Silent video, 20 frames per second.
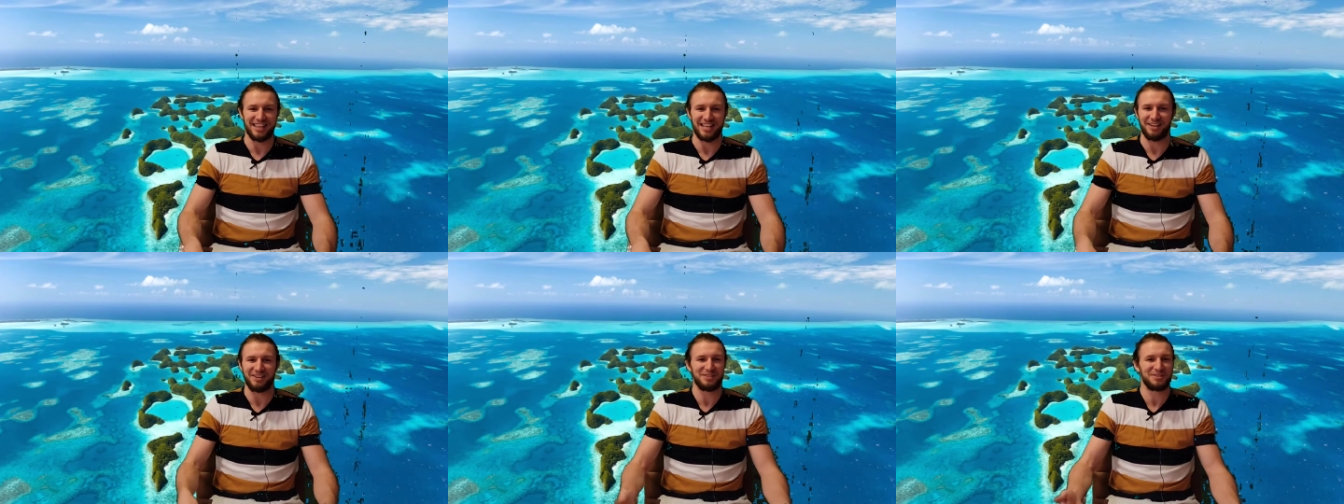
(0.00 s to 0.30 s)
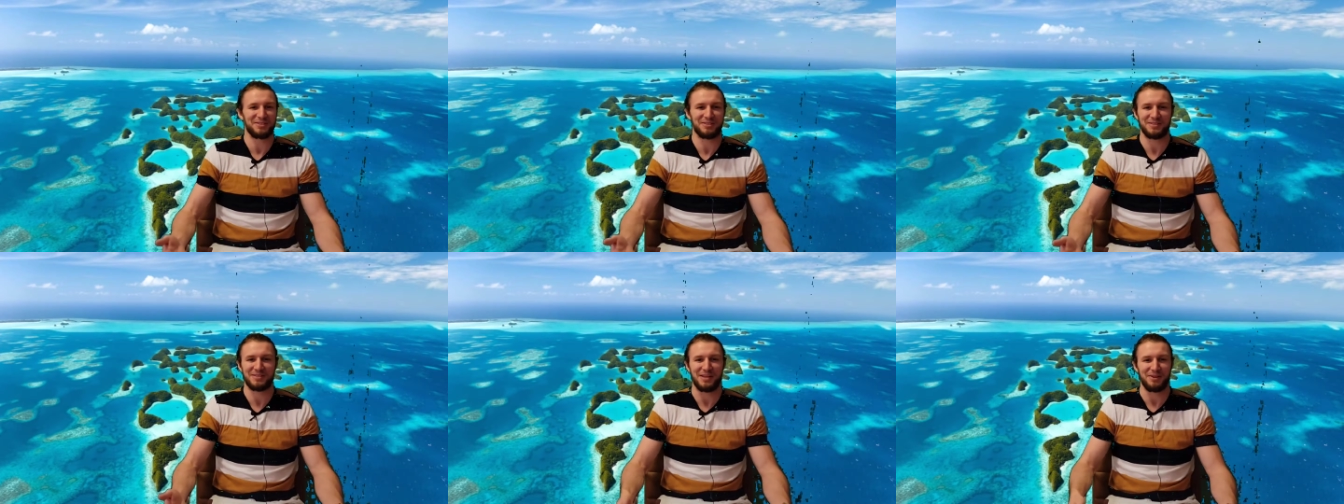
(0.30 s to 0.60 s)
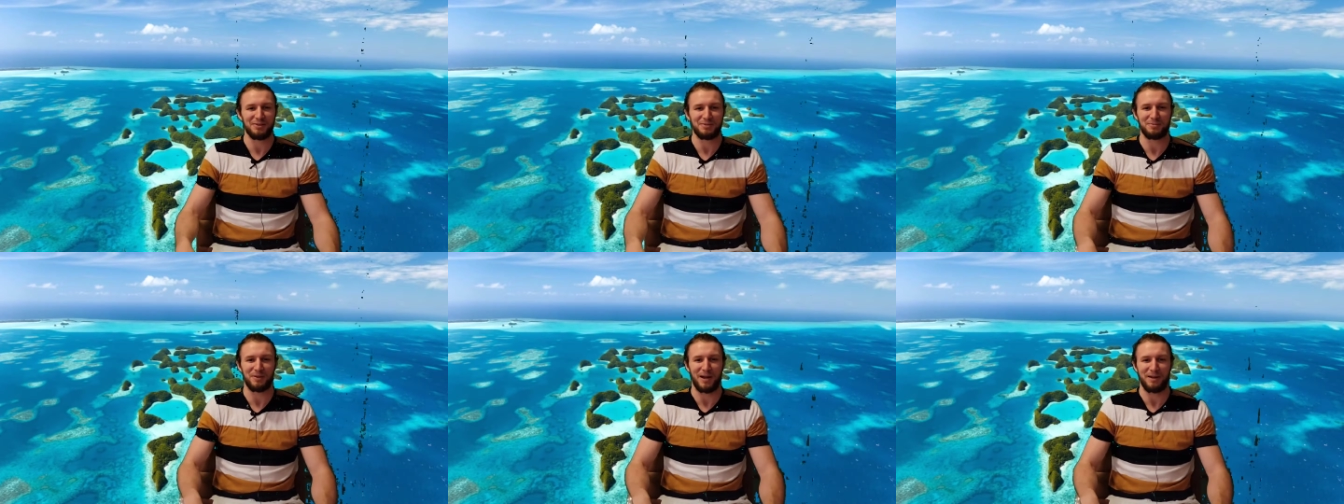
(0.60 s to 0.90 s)
That
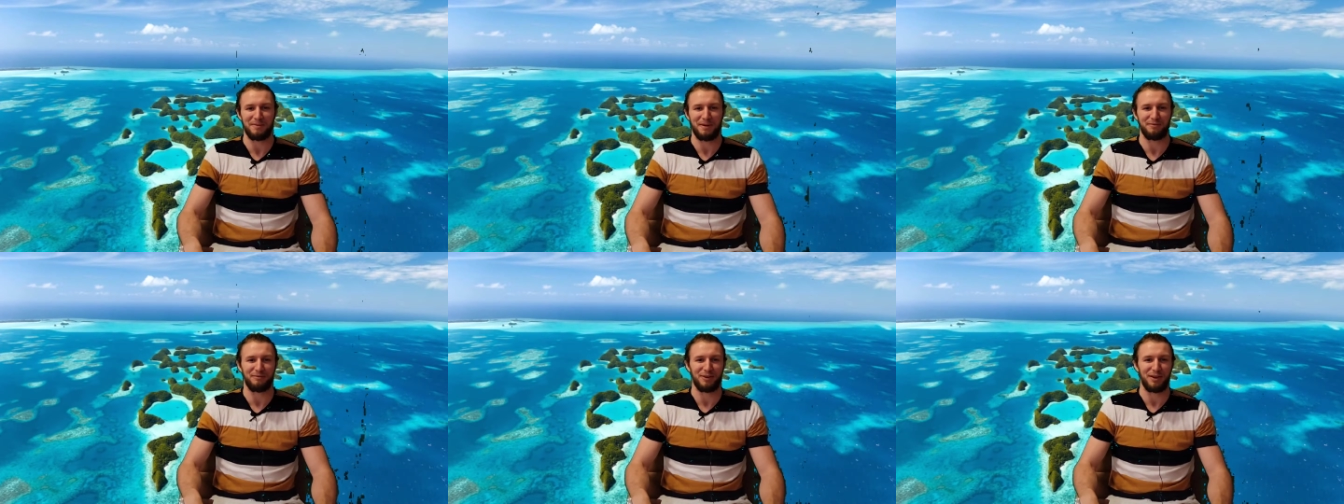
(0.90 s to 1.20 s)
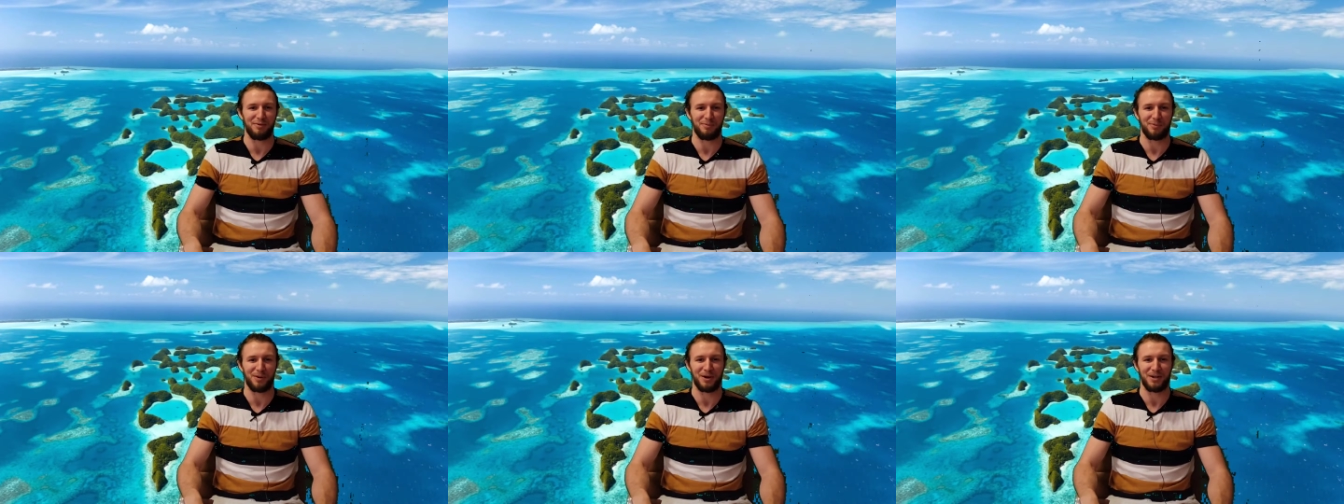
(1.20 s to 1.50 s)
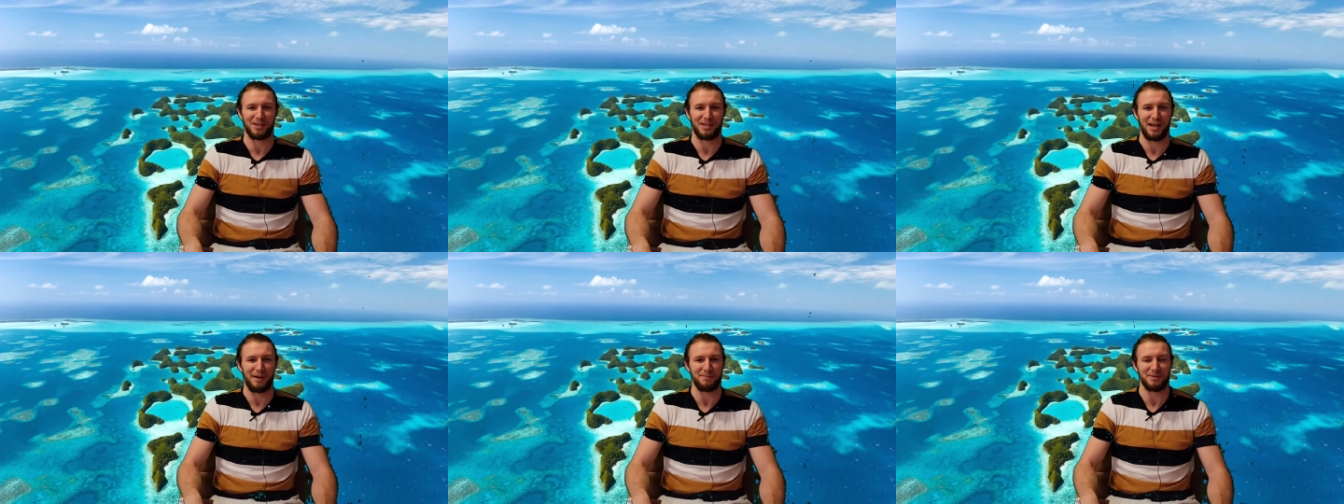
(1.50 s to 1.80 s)
was probably my favorite part
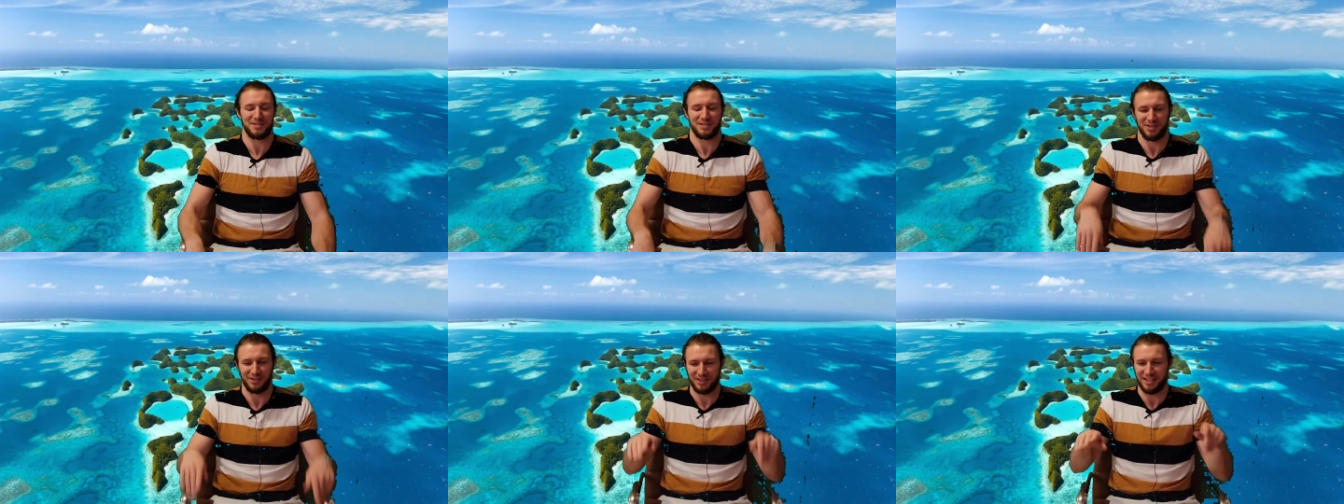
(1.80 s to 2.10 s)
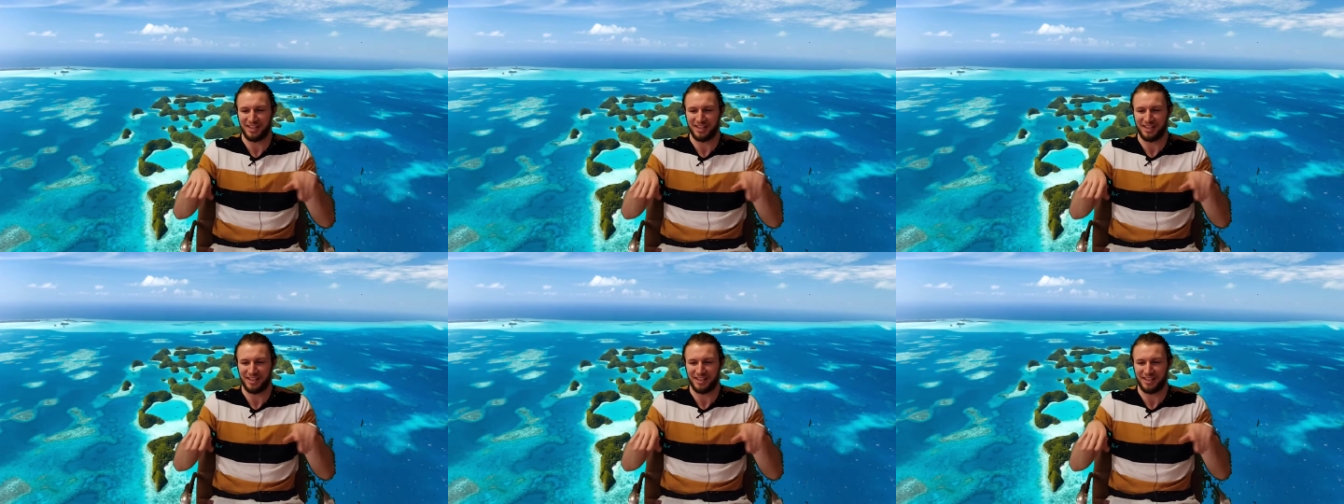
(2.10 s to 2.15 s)
of the episode,